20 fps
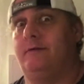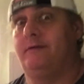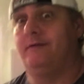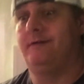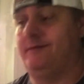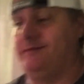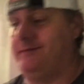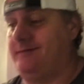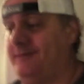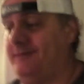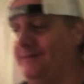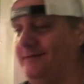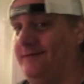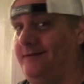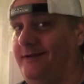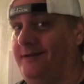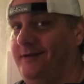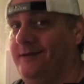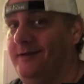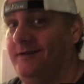How are you
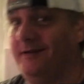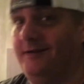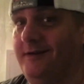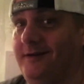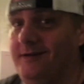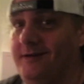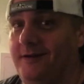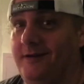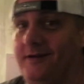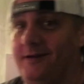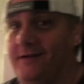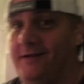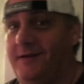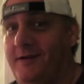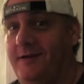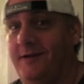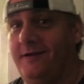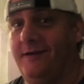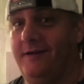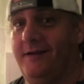feeling after
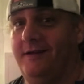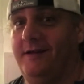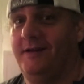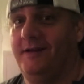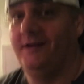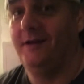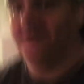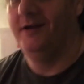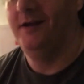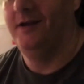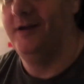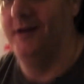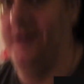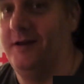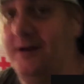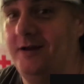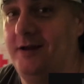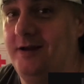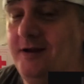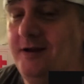intermission? Well,
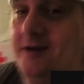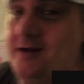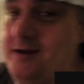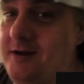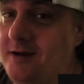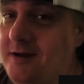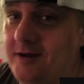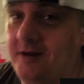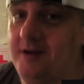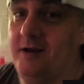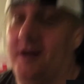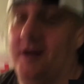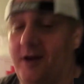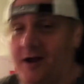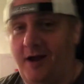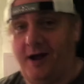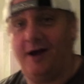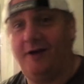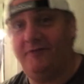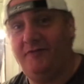during technically.
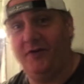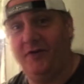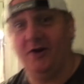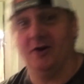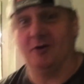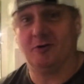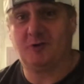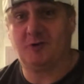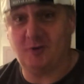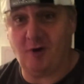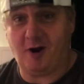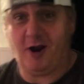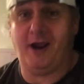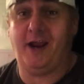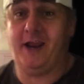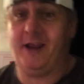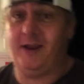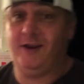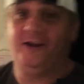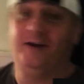I feel
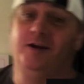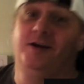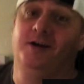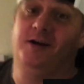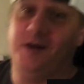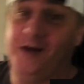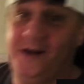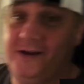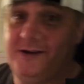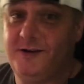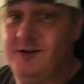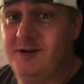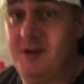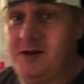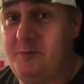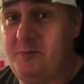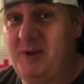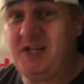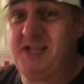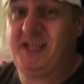great. Hey uh, you! A
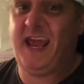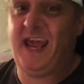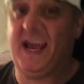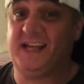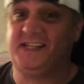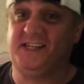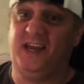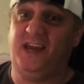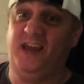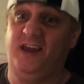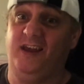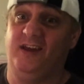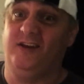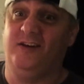bit gassy.